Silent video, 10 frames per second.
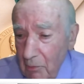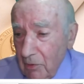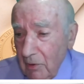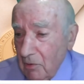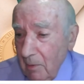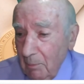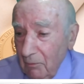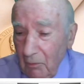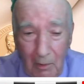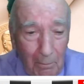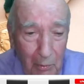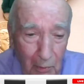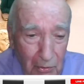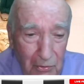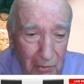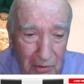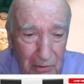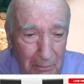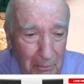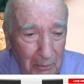it's a zipper for a purse or a
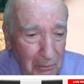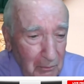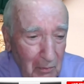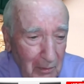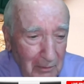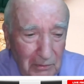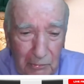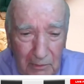zipper for